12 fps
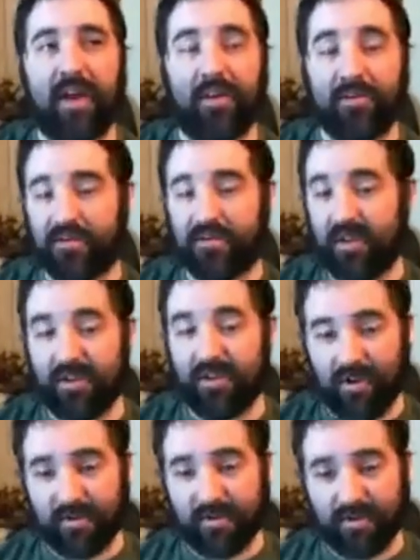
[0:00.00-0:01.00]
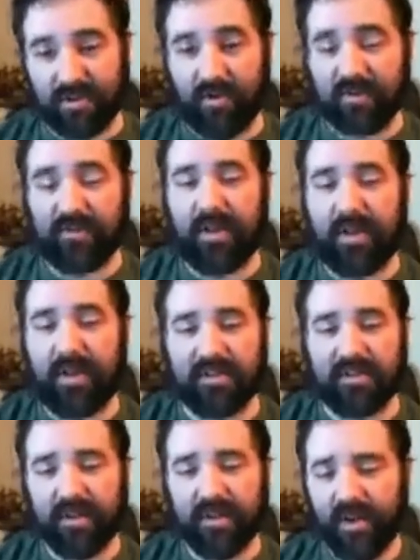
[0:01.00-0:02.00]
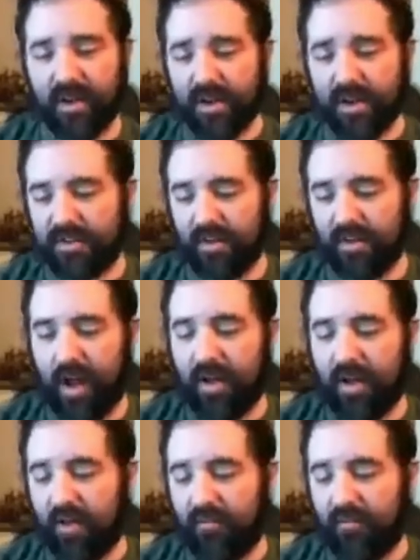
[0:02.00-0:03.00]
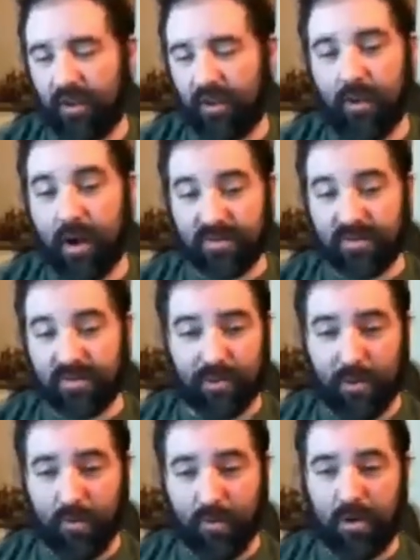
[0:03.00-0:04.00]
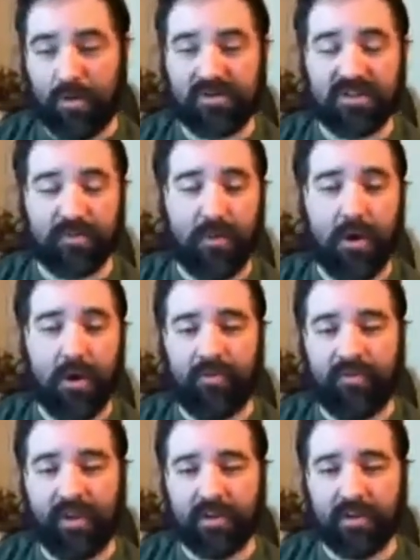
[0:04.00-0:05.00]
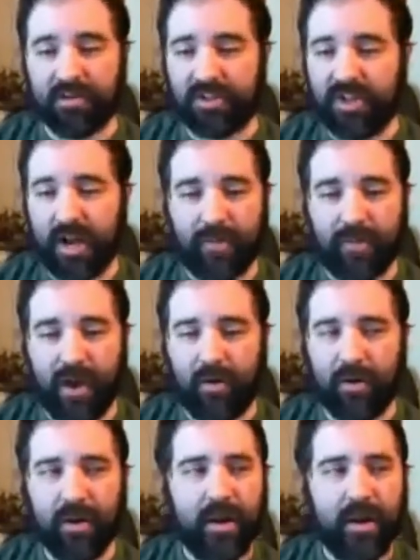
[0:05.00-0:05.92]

So I'll definitely go out and support one of those smaller fields, check them out. And if they've been in operation for a little